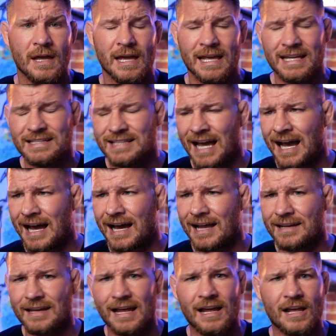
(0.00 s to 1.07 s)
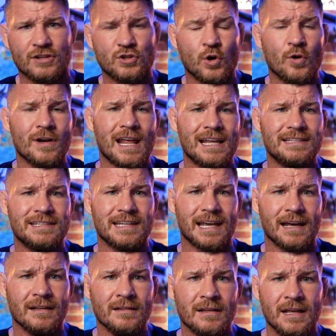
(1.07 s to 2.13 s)
He's had a torn A C
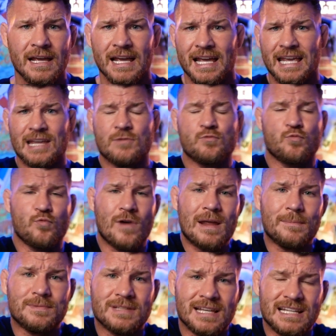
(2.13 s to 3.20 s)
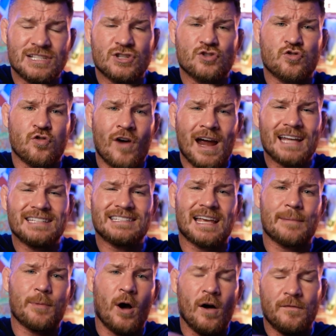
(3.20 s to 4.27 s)
L. He ripped his
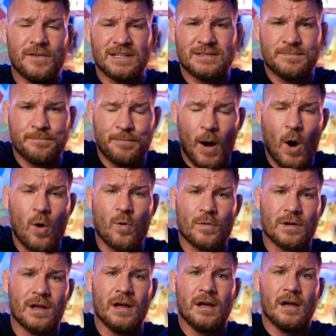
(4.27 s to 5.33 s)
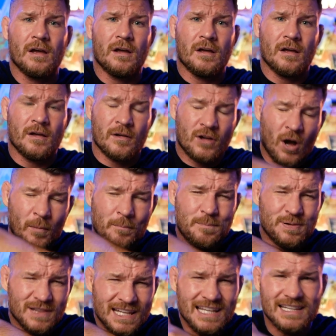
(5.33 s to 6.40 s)
tricep off his bone
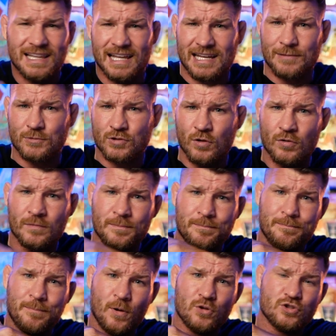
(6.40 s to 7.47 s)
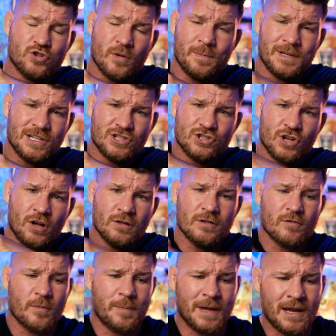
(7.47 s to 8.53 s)
completely, and it was all bunched up in his
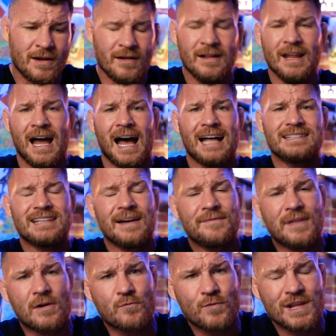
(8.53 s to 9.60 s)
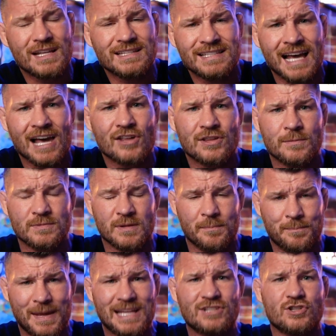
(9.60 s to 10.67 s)
shoulder up here. I had to have that reattached. It was a
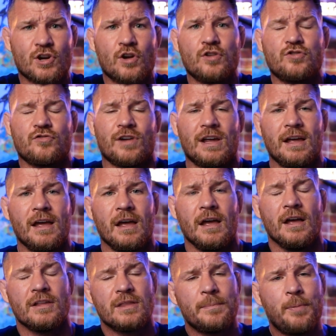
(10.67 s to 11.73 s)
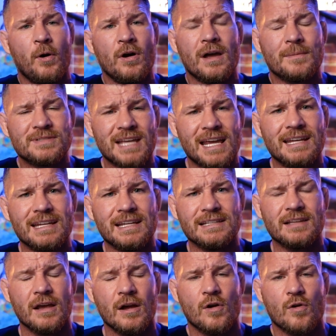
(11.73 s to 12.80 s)
big surgery. The point I'm saying
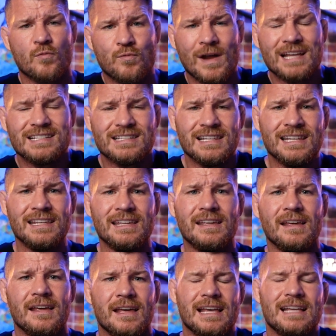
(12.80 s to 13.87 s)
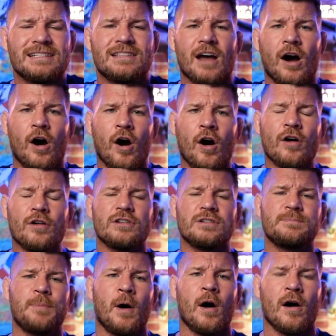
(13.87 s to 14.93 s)
is wrestling is the
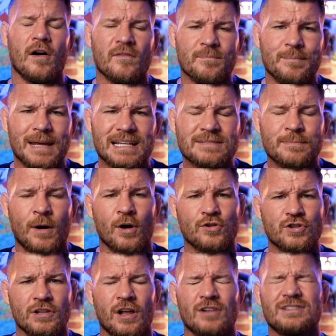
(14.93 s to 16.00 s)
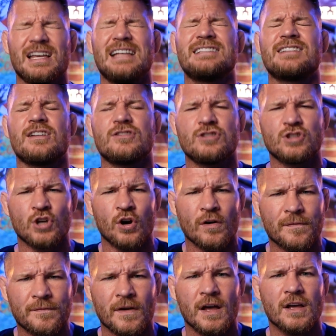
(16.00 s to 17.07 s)
hardest part of mixed martial arts. It's a
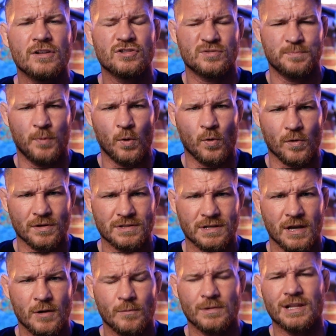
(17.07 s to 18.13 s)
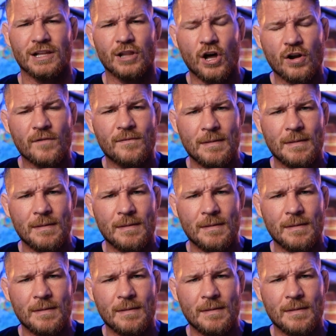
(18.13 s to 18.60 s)
tough sport with a lot of